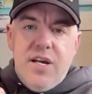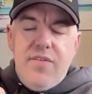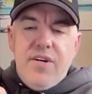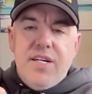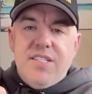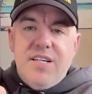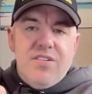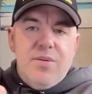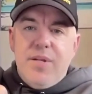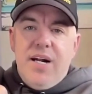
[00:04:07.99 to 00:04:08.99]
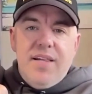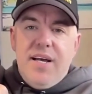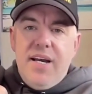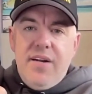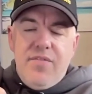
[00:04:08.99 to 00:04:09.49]
Okay. If you're going to sell something
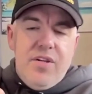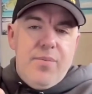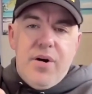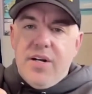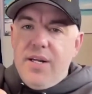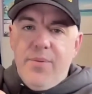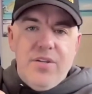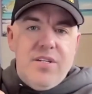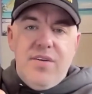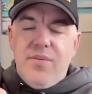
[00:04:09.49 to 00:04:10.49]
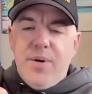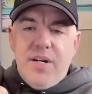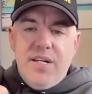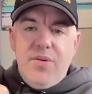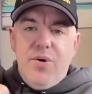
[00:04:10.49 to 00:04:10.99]
online, affiliate marketing, multi-level
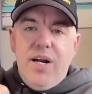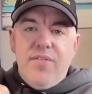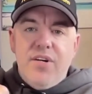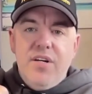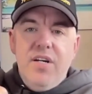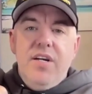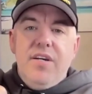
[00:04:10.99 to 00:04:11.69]
marketing, whatever,